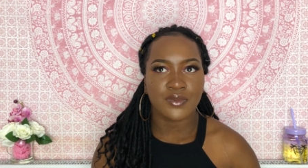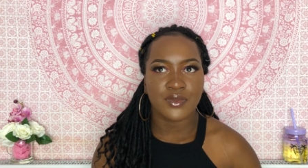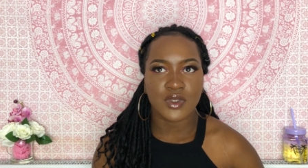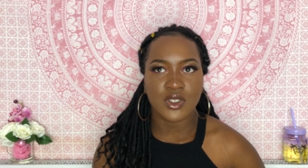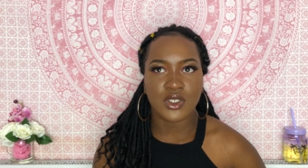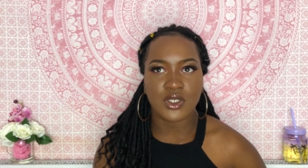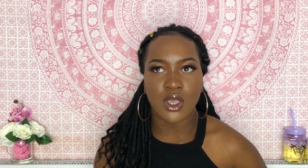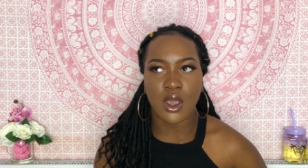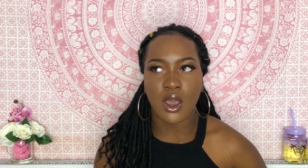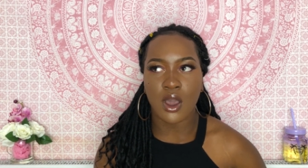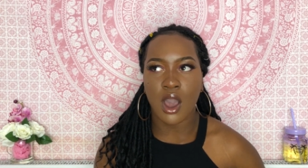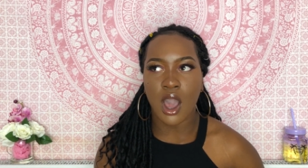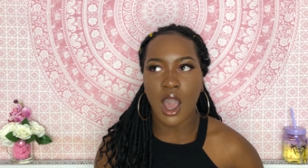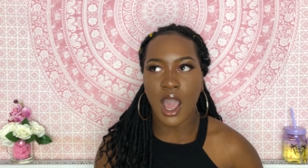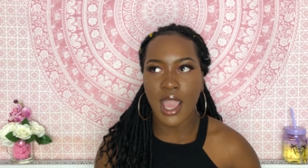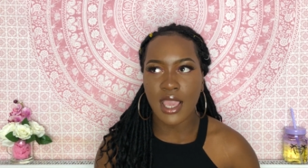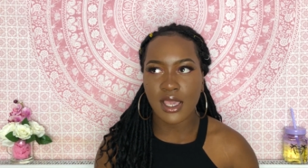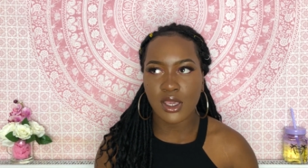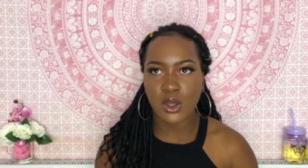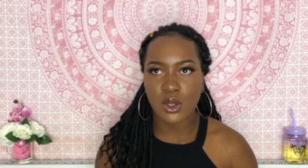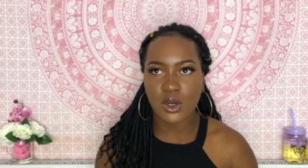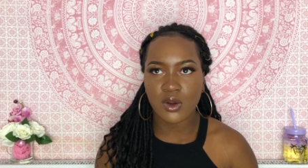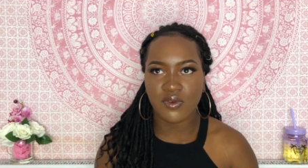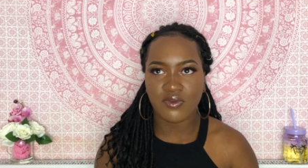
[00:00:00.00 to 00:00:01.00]
So
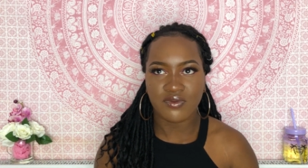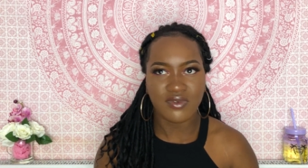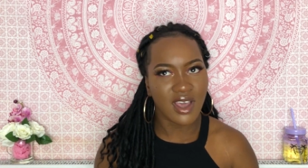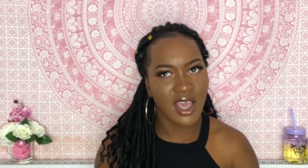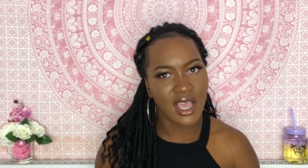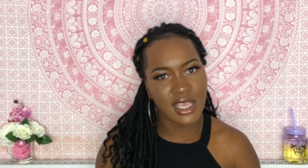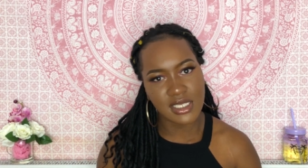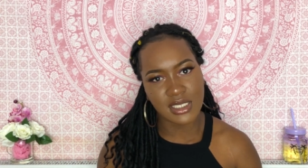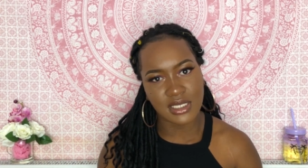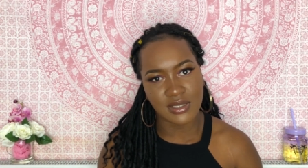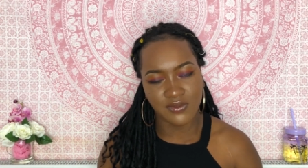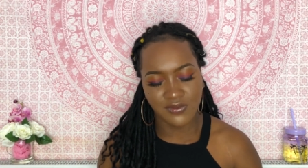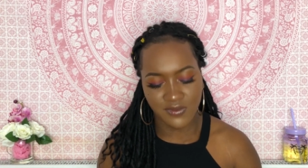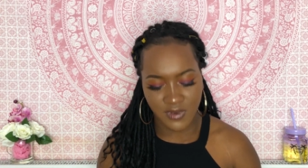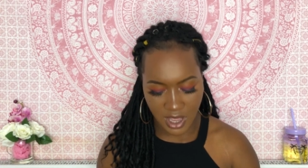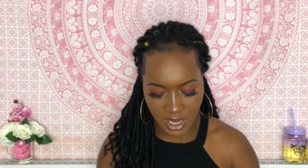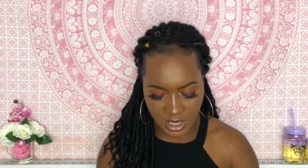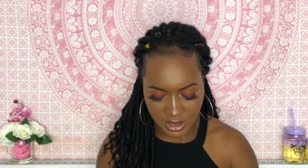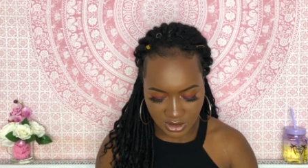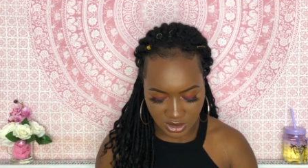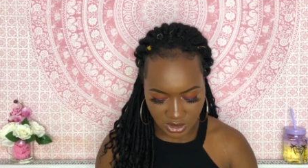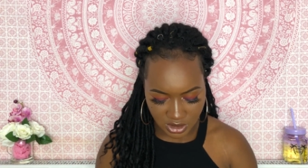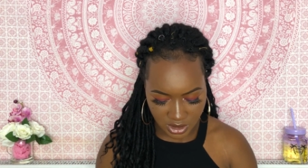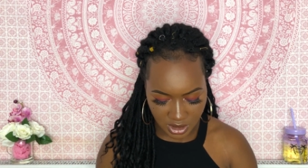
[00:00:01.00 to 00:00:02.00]
I got a first in
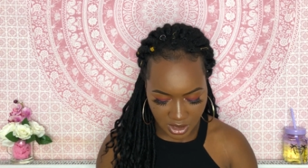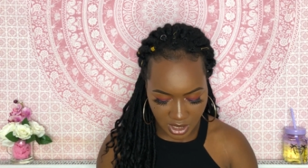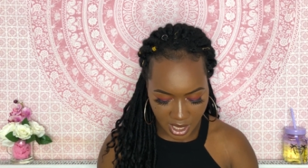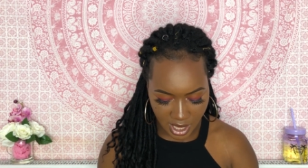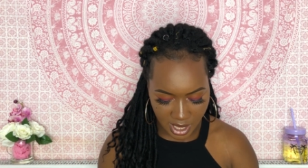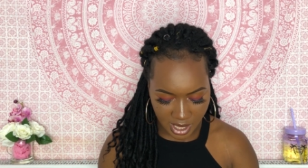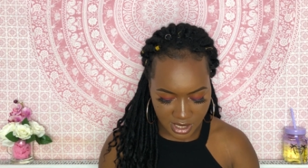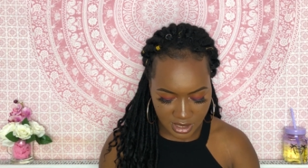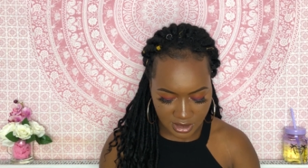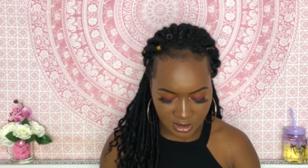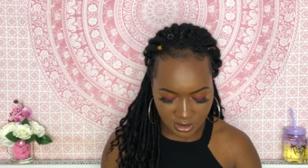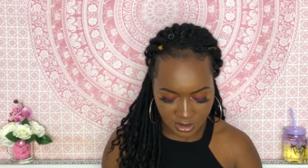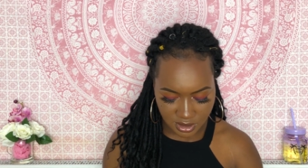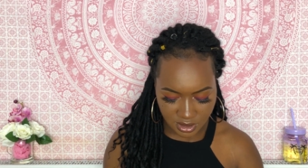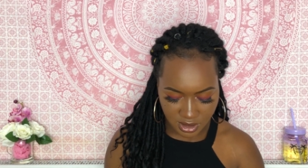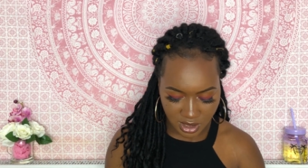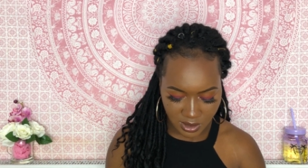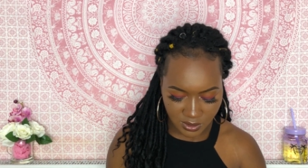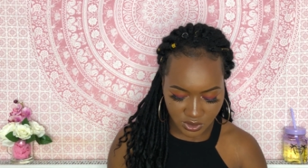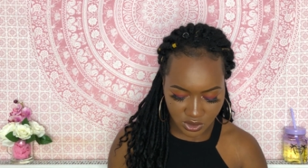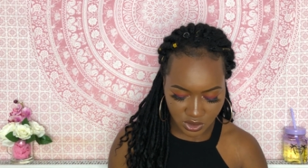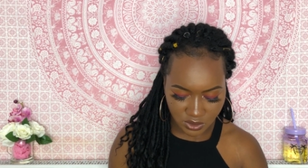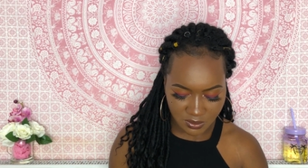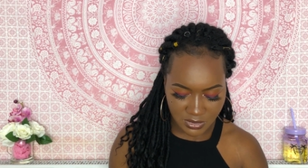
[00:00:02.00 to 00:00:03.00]
first year, and
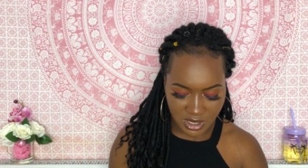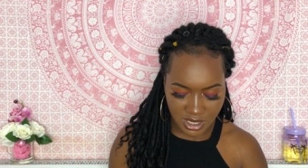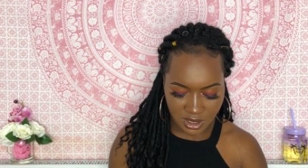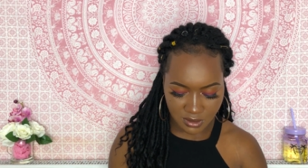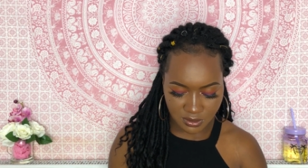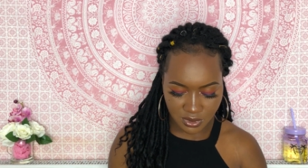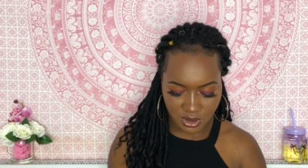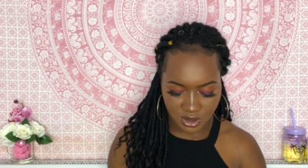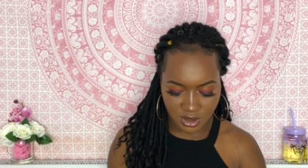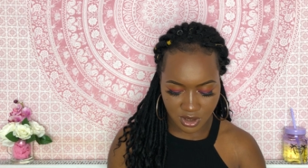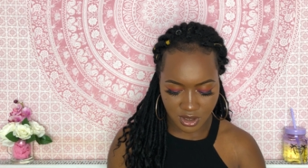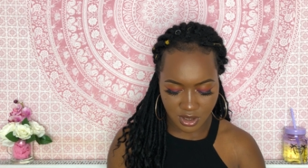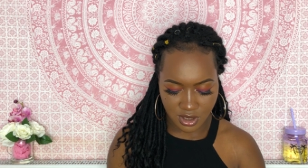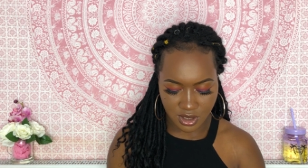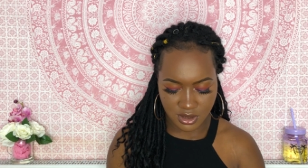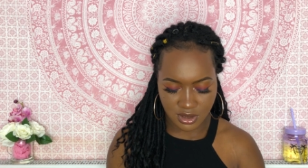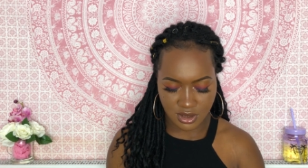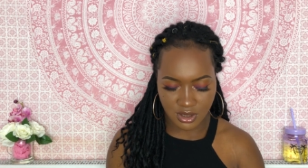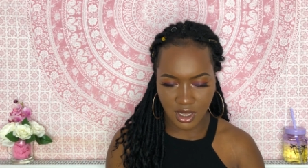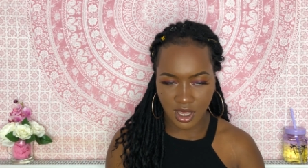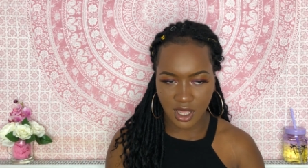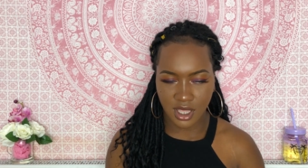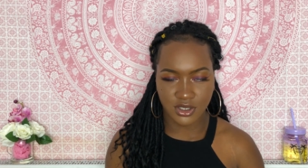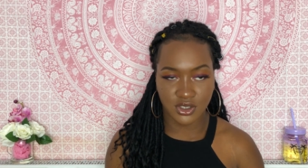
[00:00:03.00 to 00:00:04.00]
that was just mainly
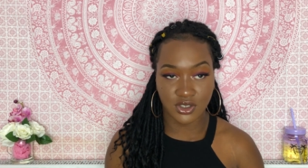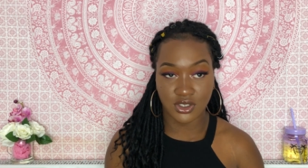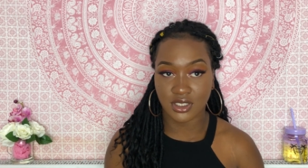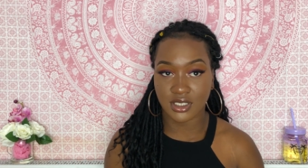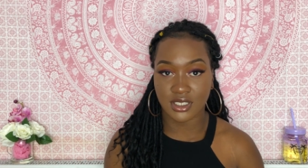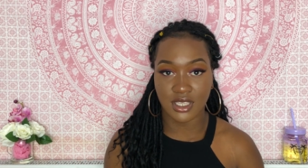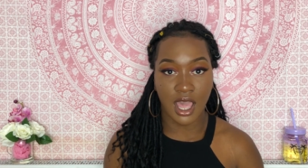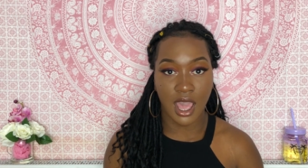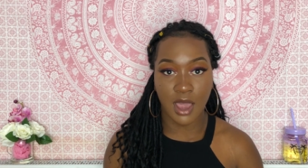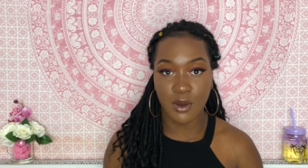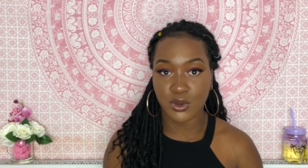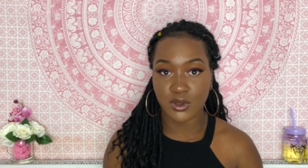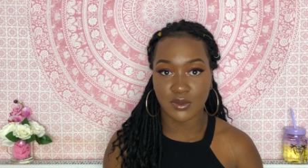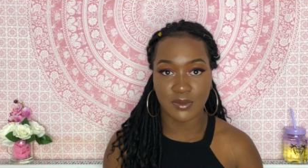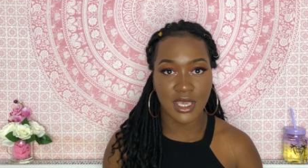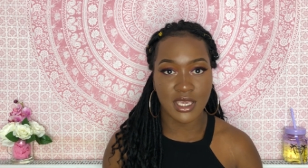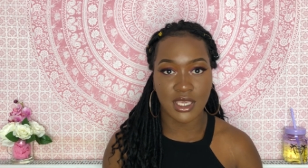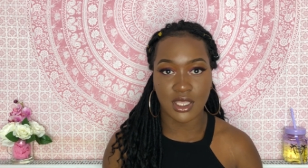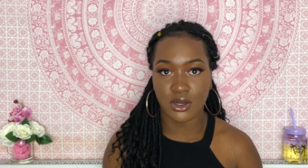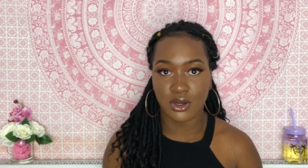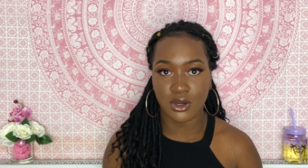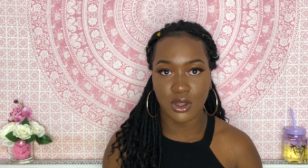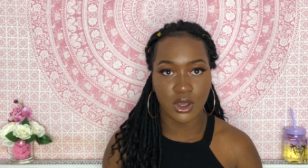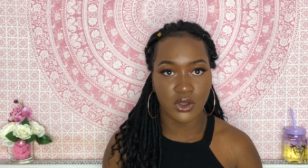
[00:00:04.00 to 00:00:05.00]
because I was
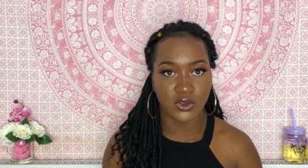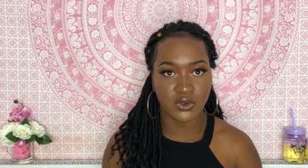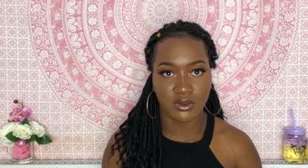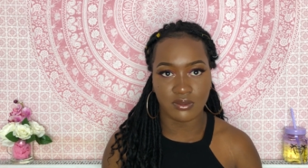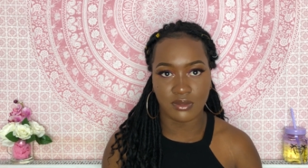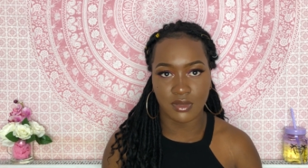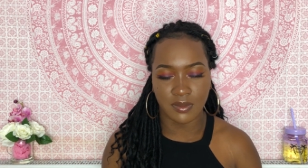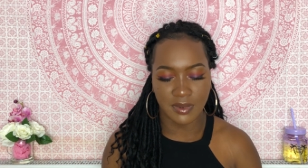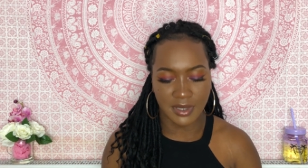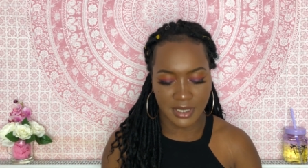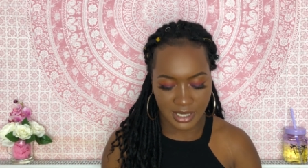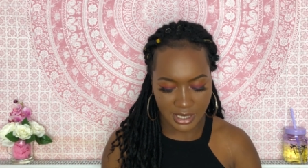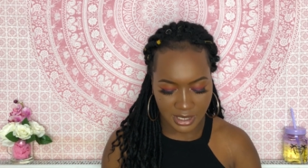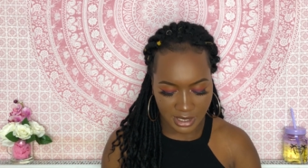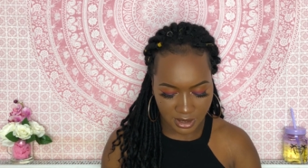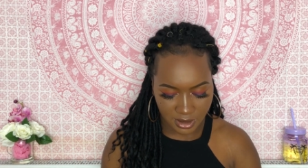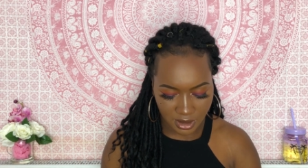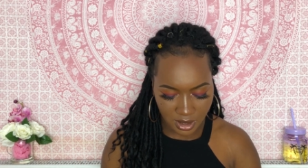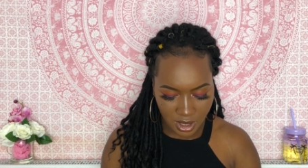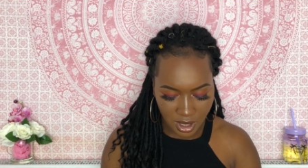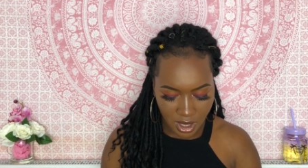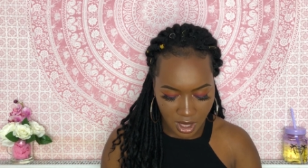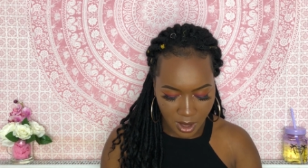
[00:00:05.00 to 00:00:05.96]
making notes from the beginning.